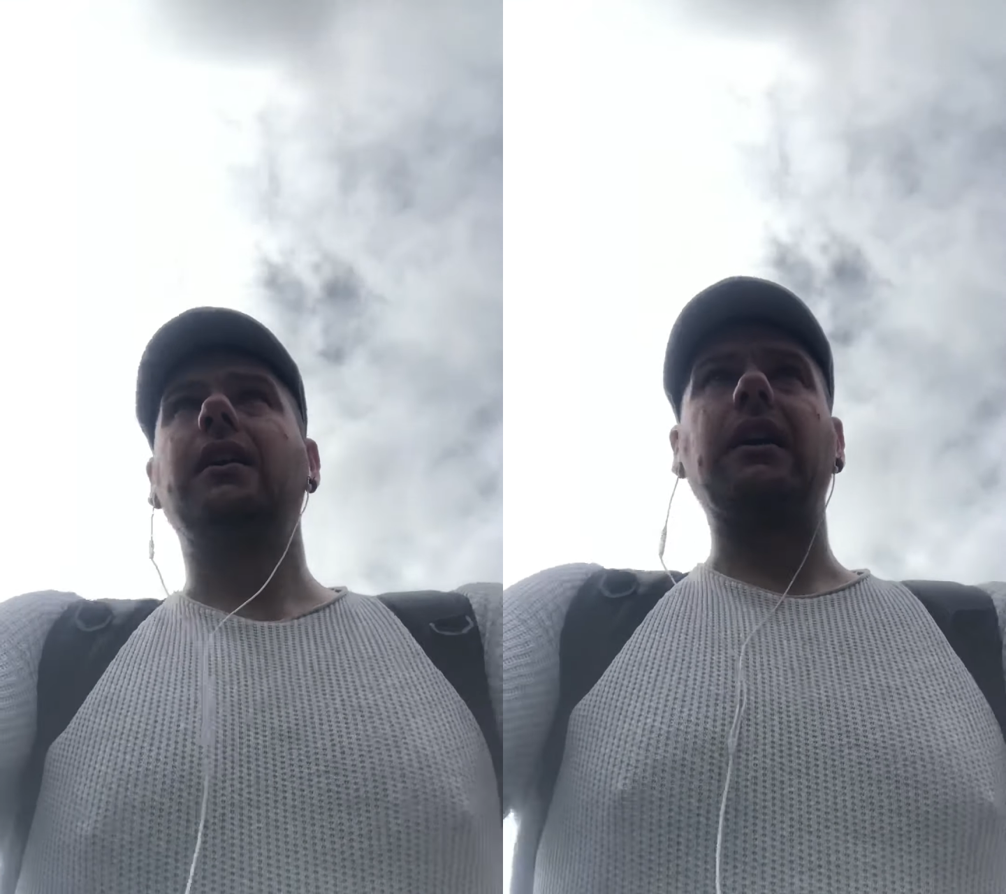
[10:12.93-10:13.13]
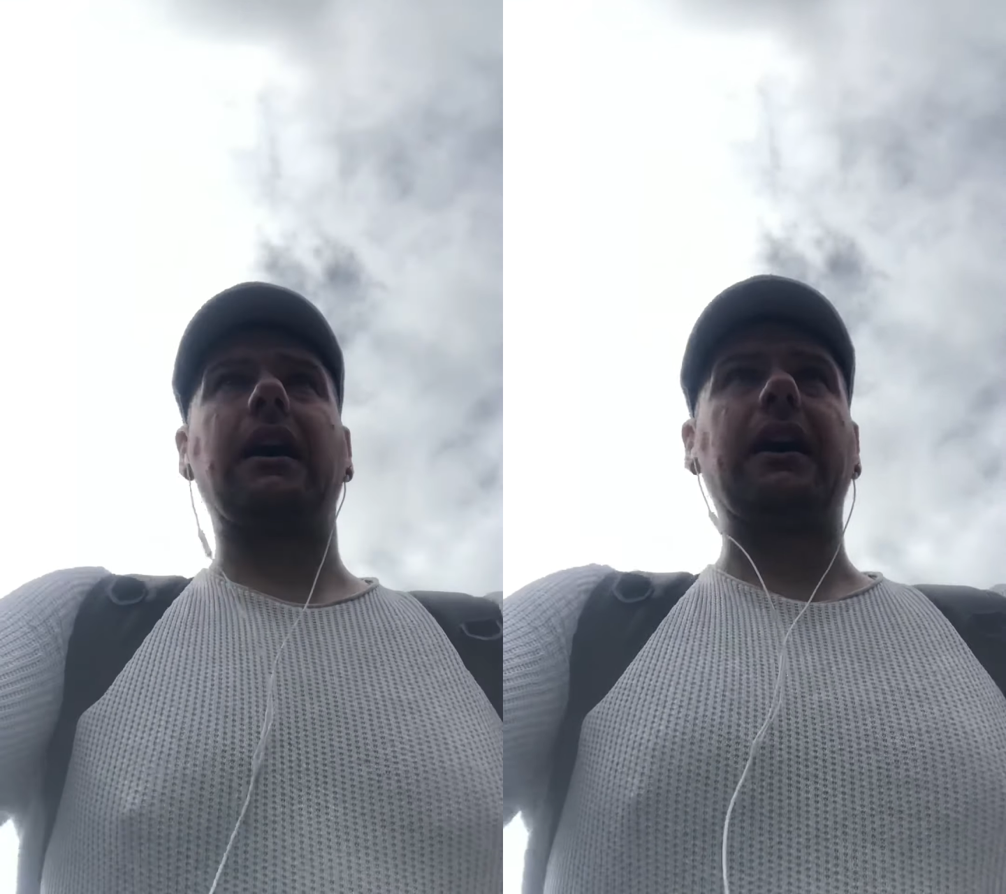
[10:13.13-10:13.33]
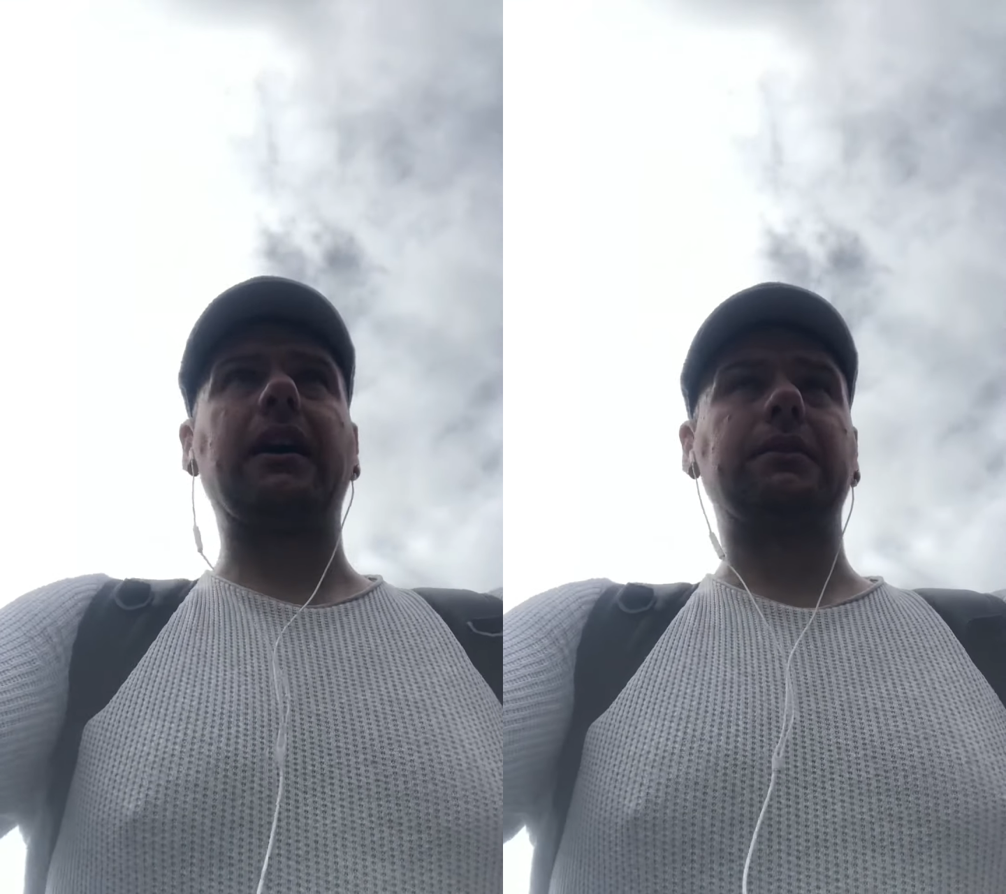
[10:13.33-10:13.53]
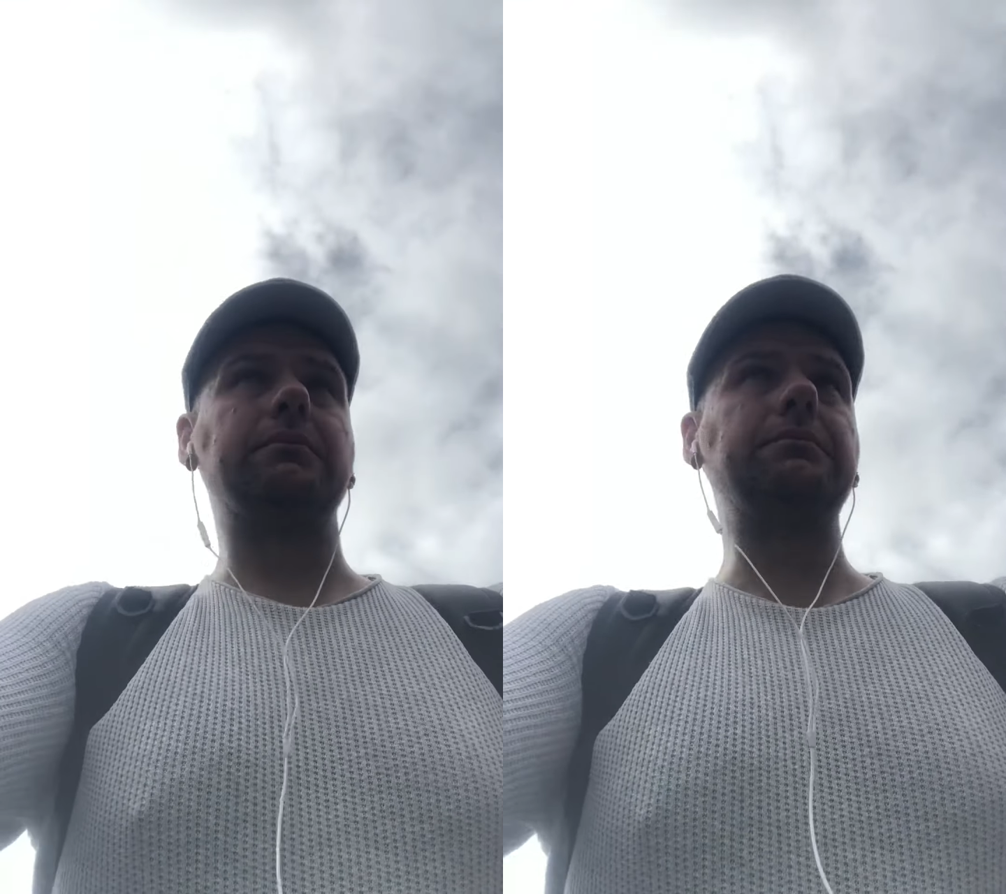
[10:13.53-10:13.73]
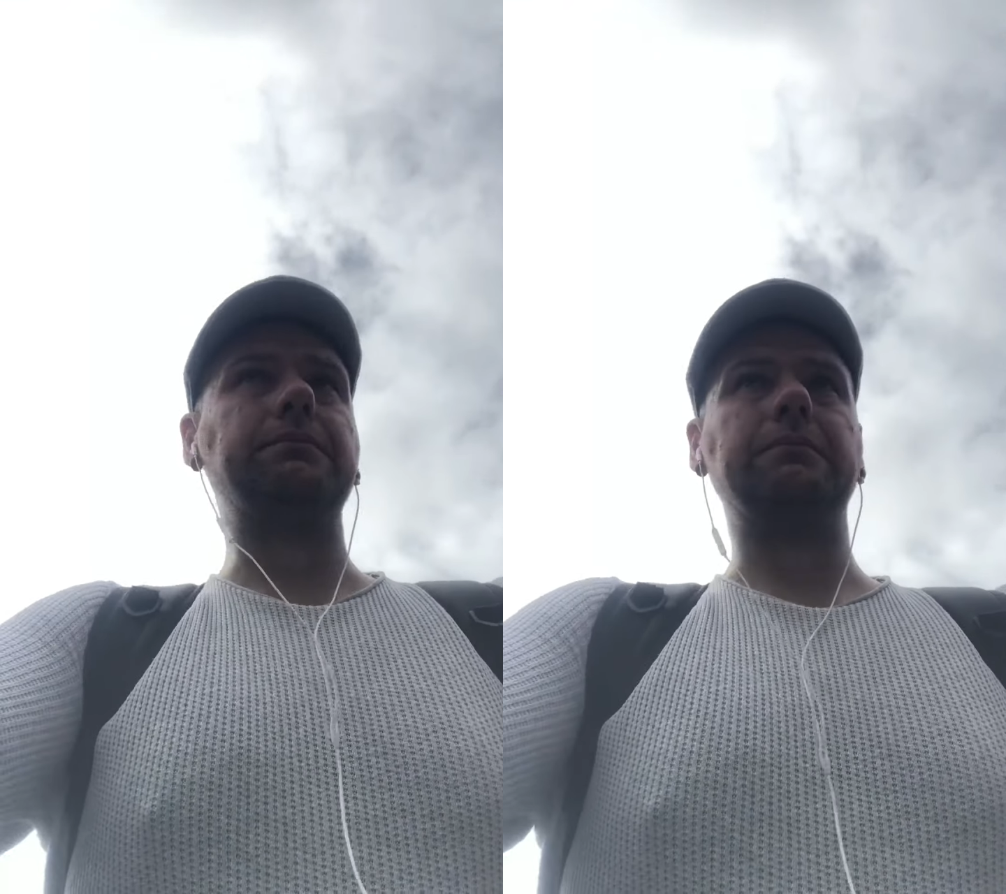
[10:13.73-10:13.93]
Uh,
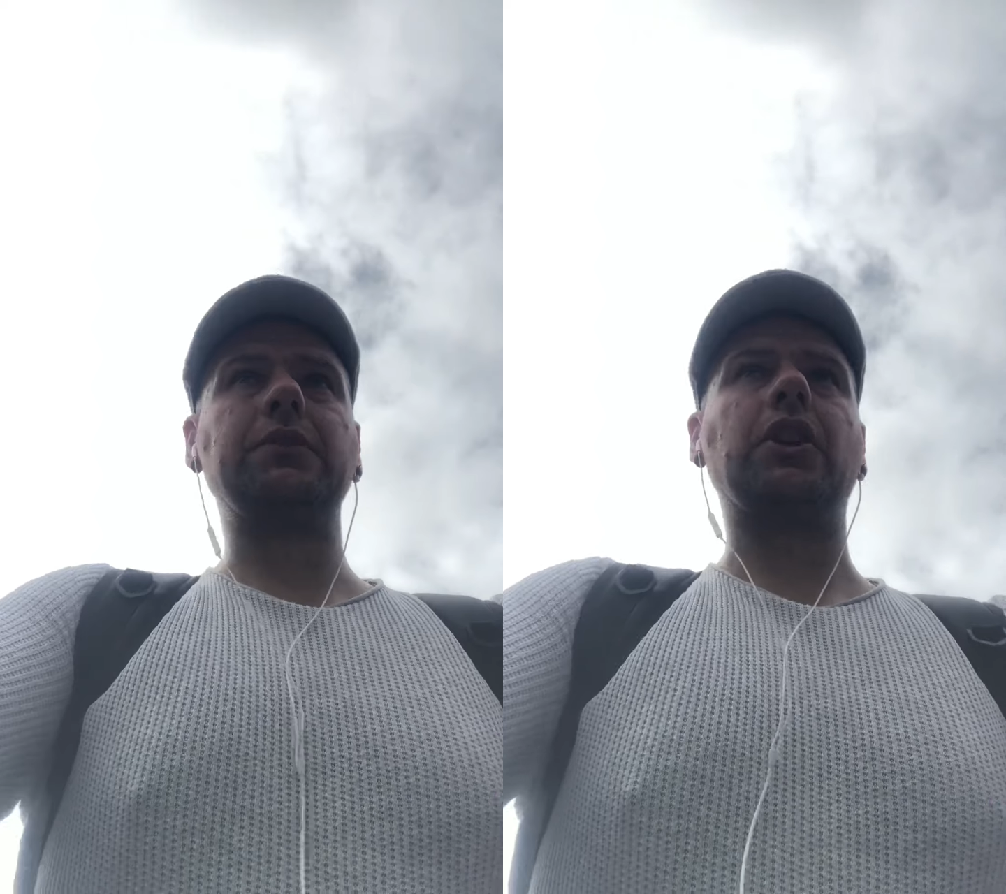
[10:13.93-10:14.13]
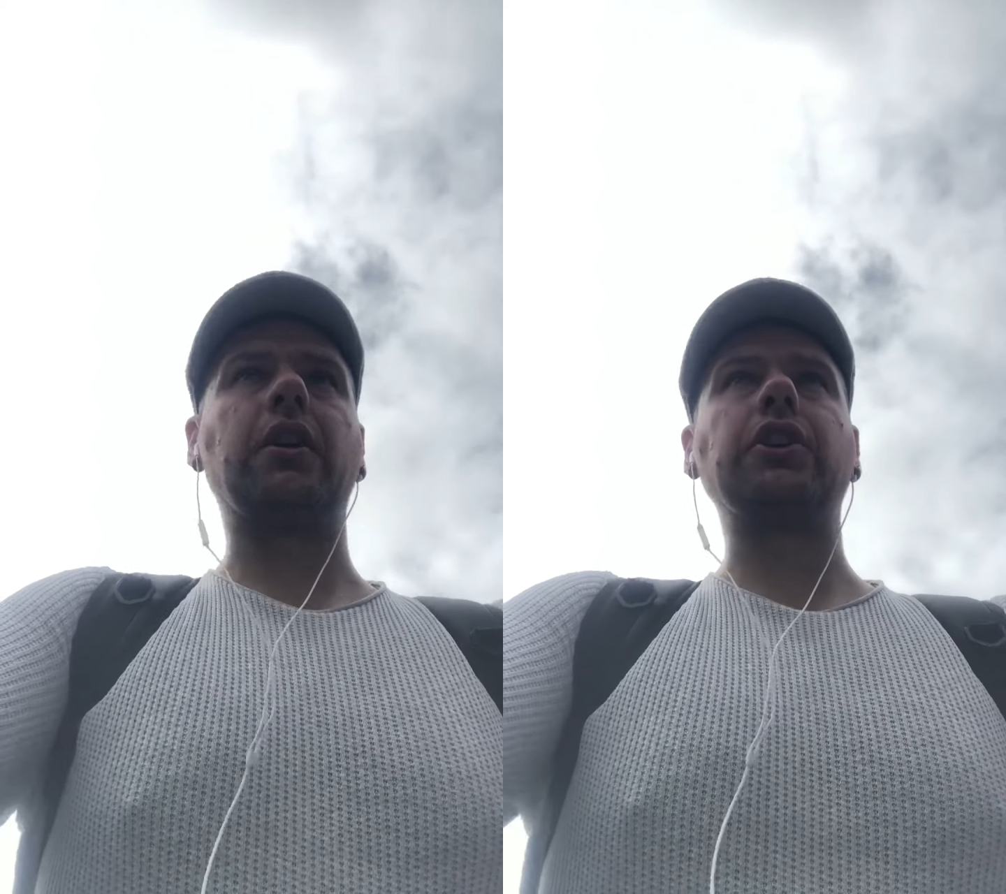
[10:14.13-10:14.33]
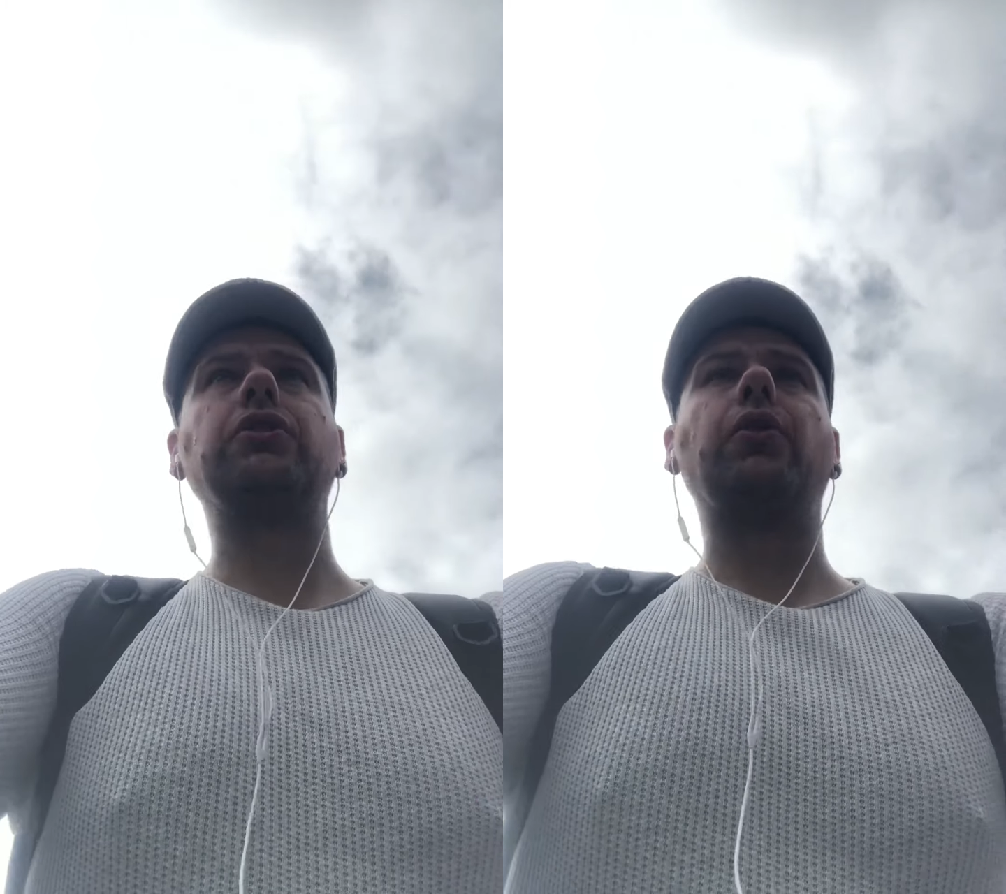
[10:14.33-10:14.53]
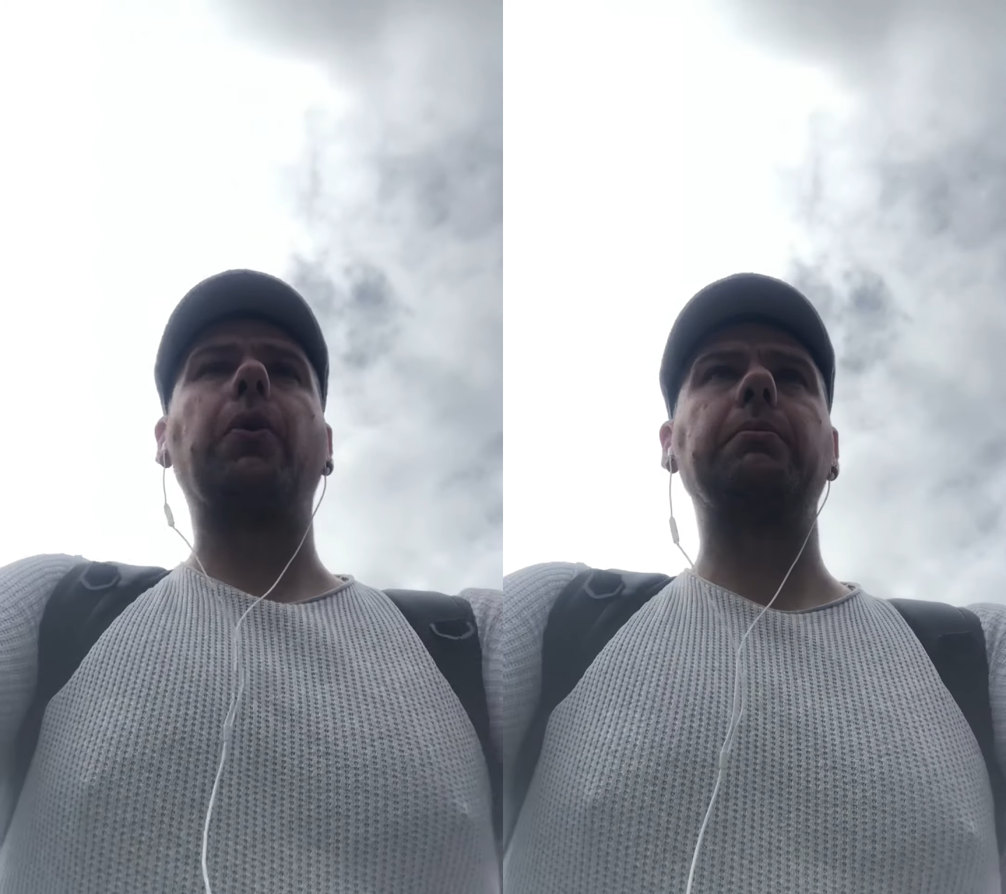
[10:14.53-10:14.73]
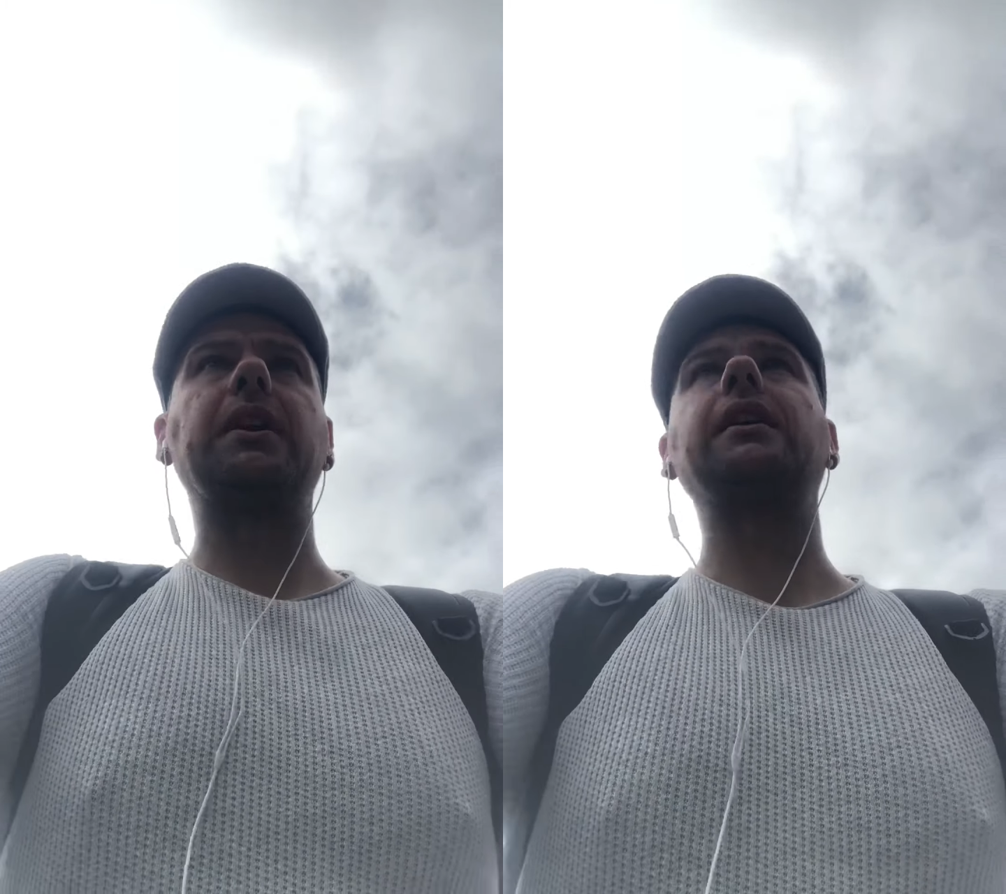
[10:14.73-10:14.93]
you told
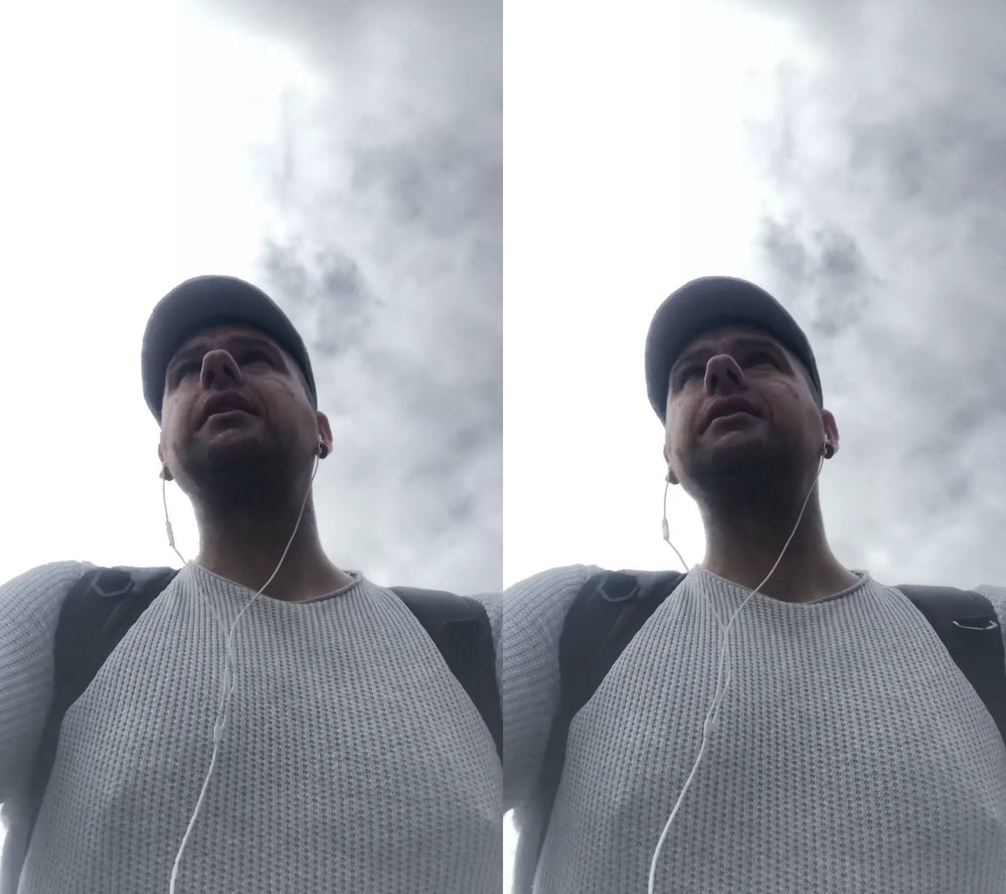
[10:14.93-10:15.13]
me